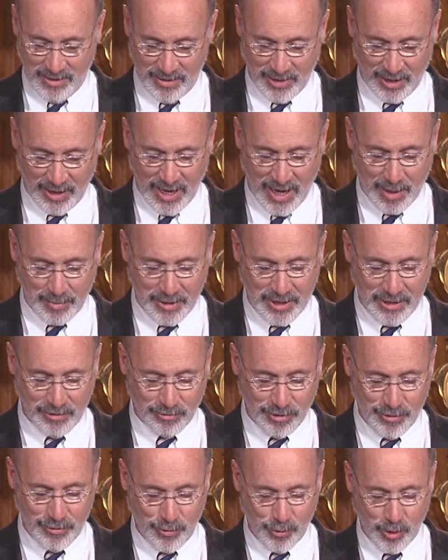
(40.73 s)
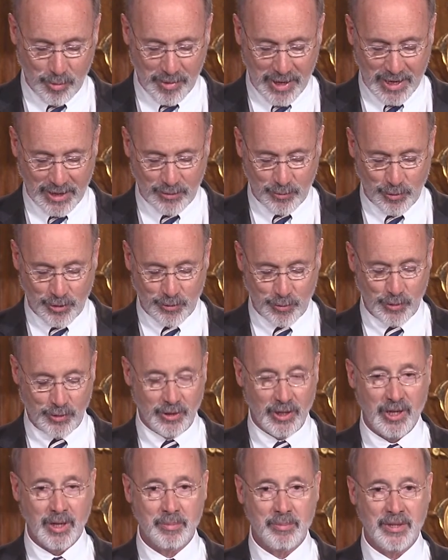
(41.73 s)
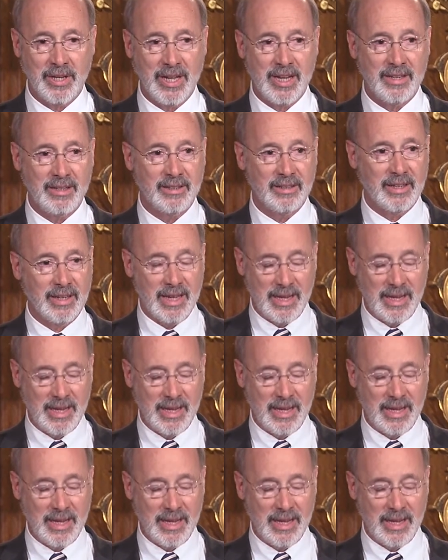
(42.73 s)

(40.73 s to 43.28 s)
the Lobbying Reform Act, which will update